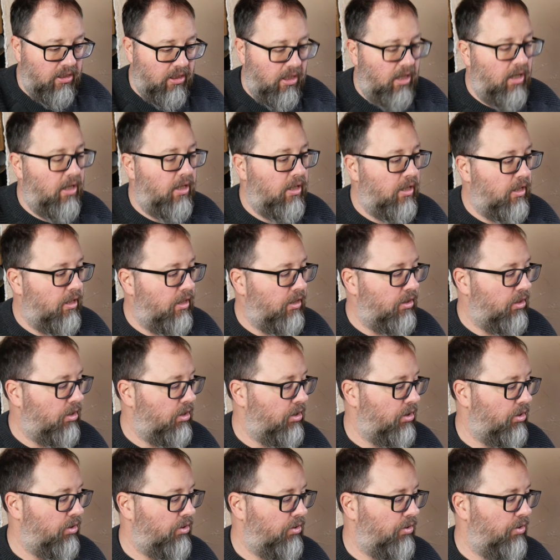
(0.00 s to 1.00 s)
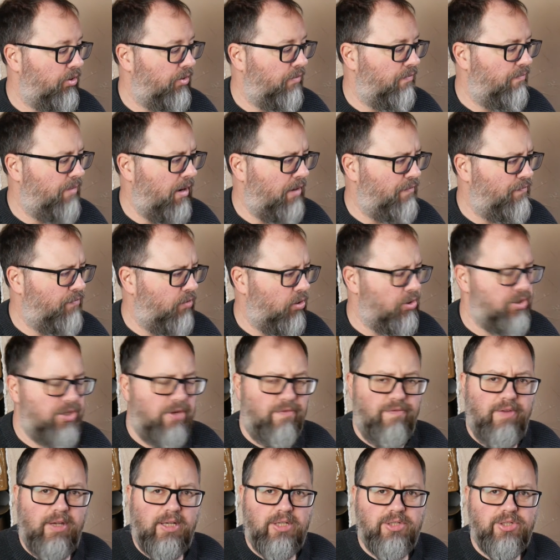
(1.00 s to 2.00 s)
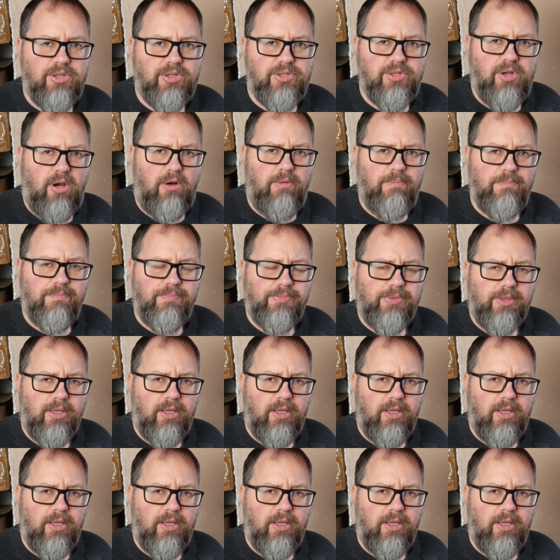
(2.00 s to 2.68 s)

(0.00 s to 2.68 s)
About 40 figures or so.